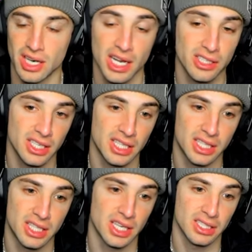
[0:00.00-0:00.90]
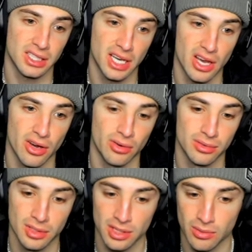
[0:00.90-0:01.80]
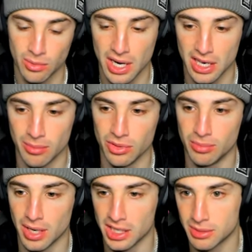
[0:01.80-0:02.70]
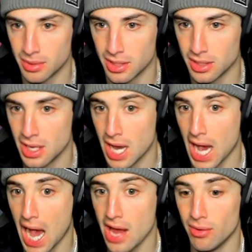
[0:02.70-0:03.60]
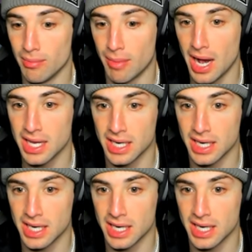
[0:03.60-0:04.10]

And actually, it doesn't KO. We would have had the Moon Blast, but I don't mind